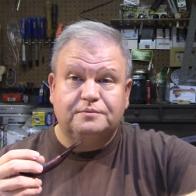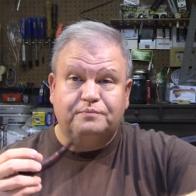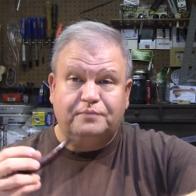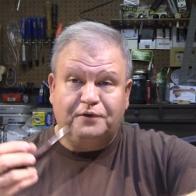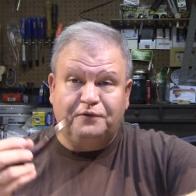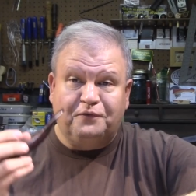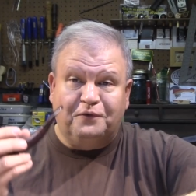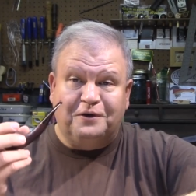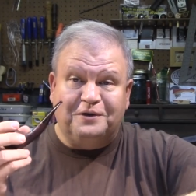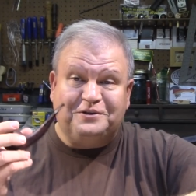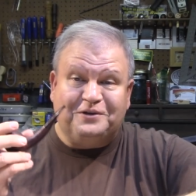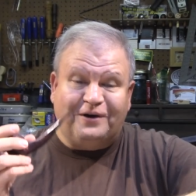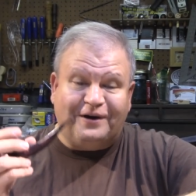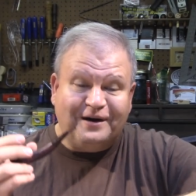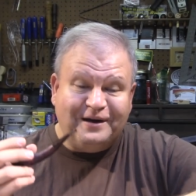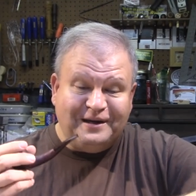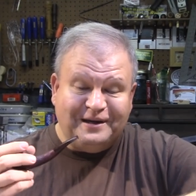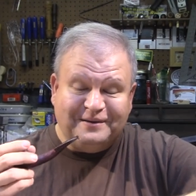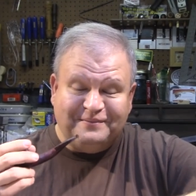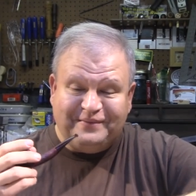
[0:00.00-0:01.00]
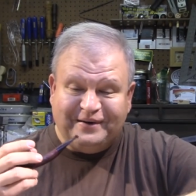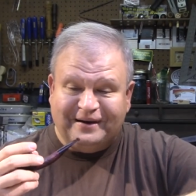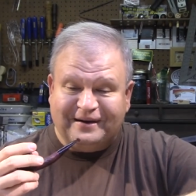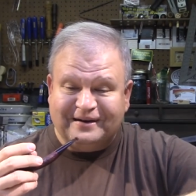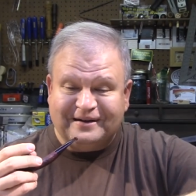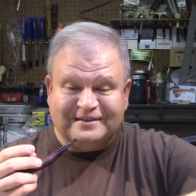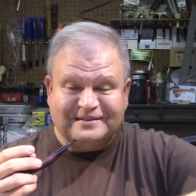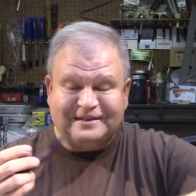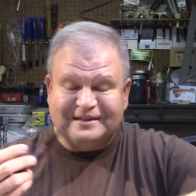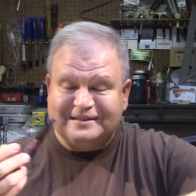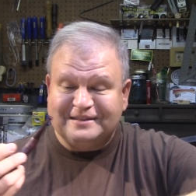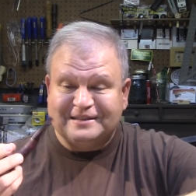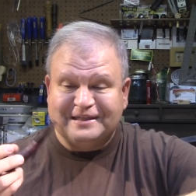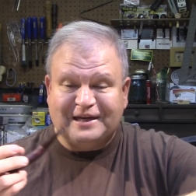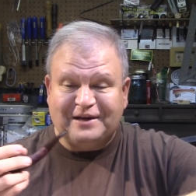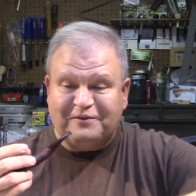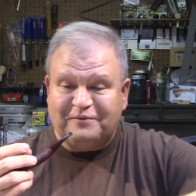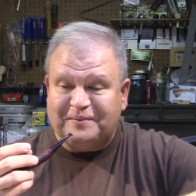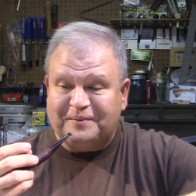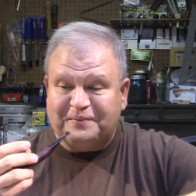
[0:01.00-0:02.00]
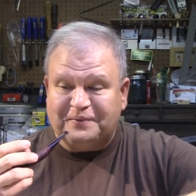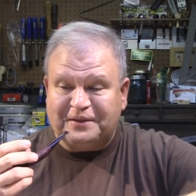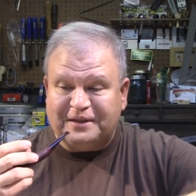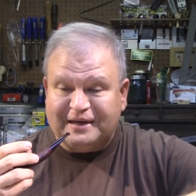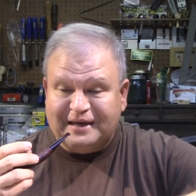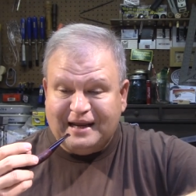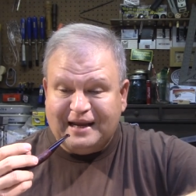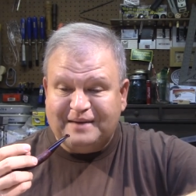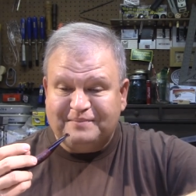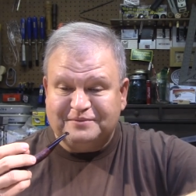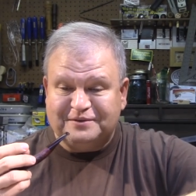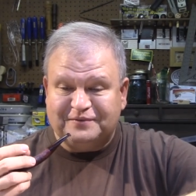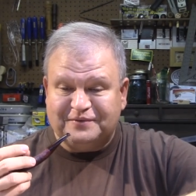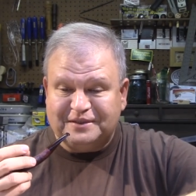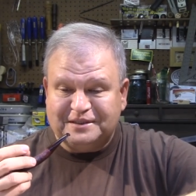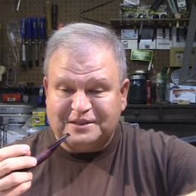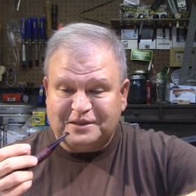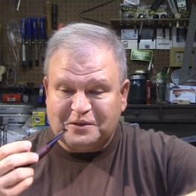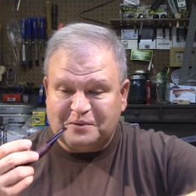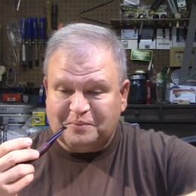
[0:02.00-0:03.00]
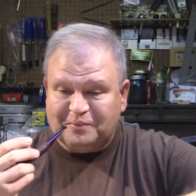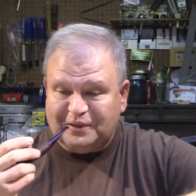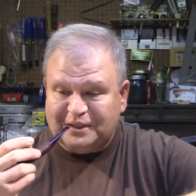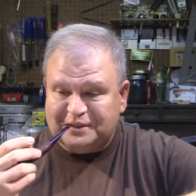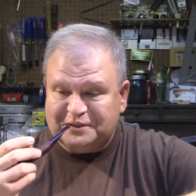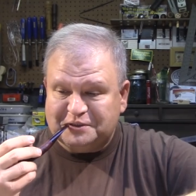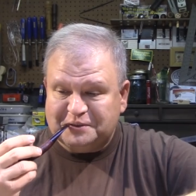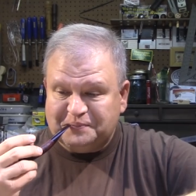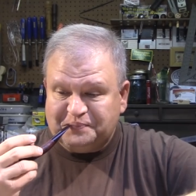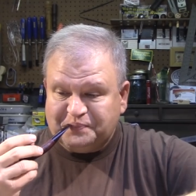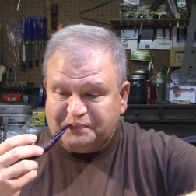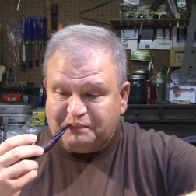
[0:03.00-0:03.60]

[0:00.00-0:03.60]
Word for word: before talking about it because I just can't remember the names of these other blends.